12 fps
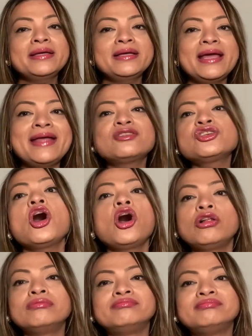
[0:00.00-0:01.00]
and
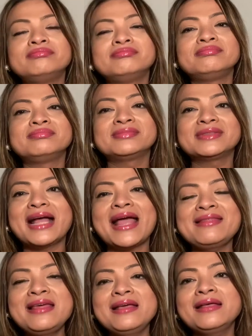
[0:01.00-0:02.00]
tall. I
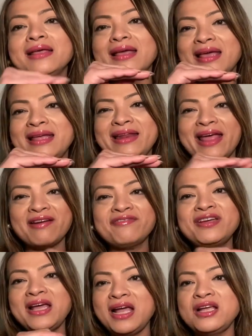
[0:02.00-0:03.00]
think in
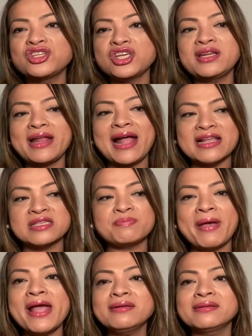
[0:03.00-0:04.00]
every Asian
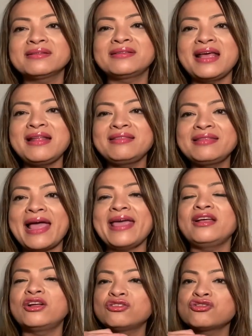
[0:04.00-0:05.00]
aspect, they
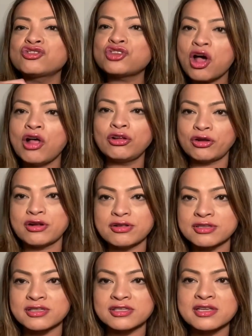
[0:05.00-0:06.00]
like tall
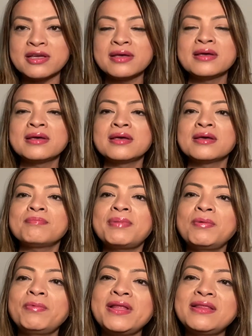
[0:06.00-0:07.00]
girls.
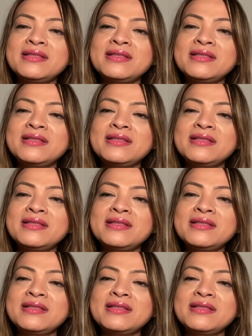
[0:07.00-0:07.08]
But with